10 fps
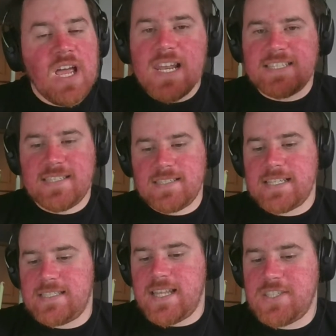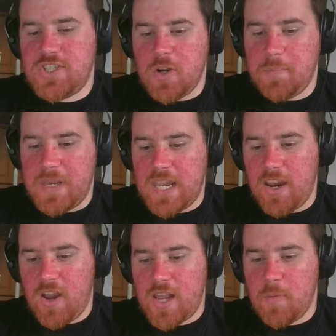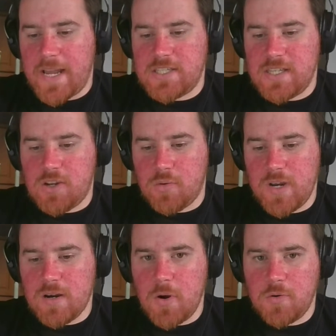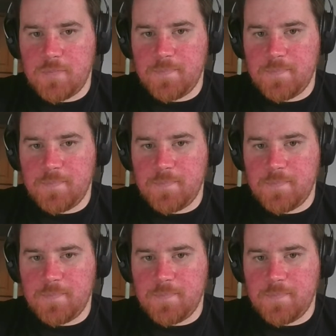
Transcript: Let's just jump in here and go back to the career mode,